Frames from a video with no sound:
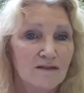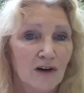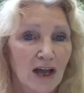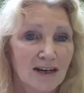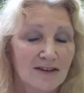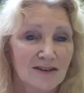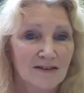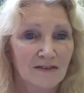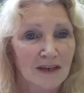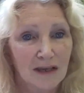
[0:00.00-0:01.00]
violet
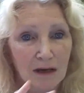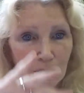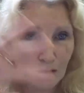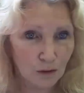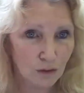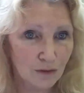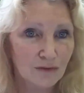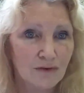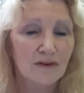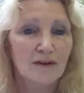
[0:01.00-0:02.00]
sphere
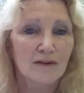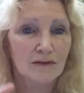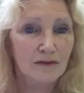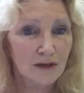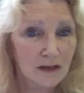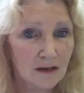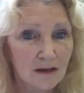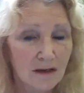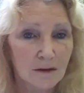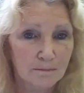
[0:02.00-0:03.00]
on
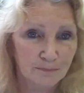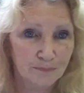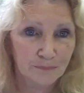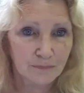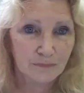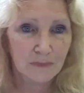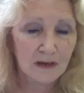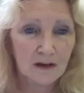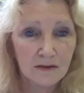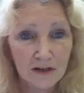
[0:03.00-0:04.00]
the
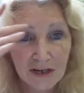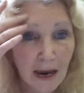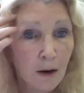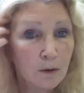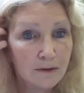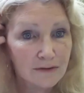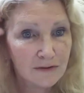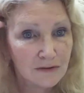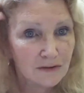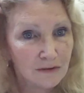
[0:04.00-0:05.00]

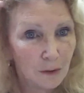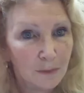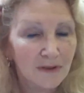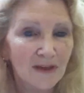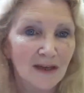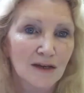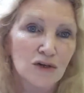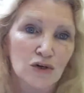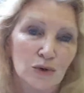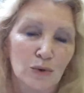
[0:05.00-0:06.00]
towers that were there
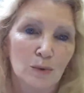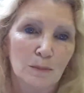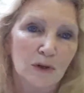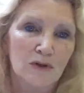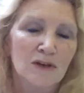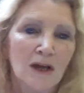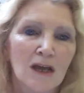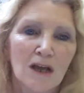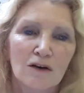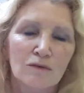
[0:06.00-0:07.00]
too, because
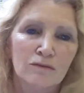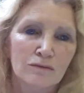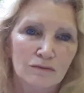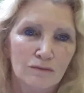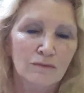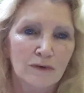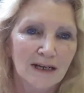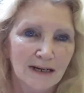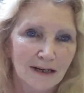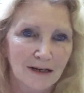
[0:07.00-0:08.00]

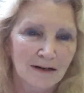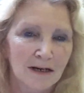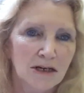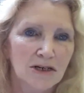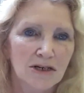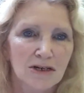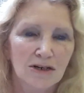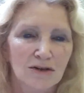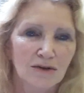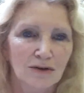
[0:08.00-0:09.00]
really needed
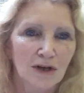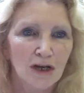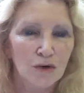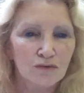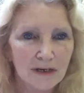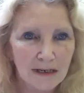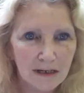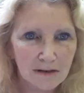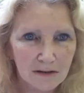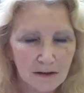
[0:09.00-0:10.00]
to
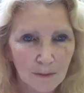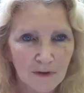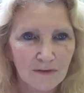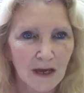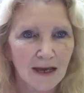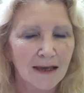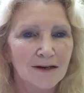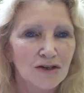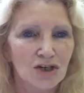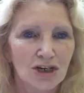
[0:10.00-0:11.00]
release some of that
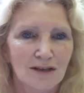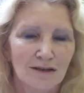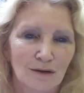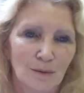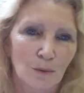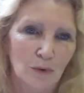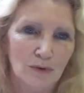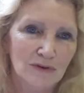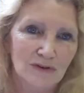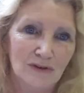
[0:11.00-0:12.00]
energy that
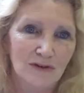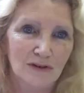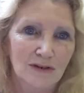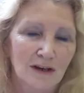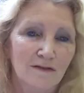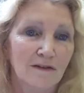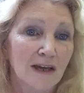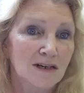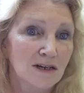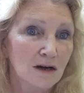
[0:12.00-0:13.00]
was
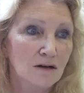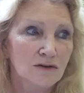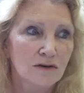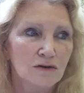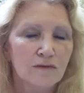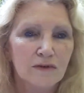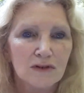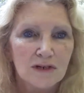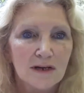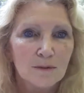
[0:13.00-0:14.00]
affecting us and
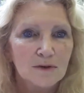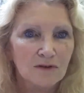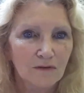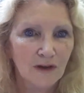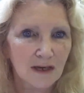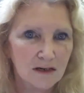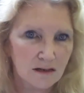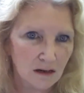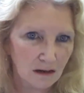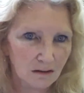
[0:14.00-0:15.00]
obviously was
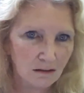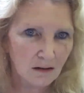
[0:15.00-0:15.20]
affecting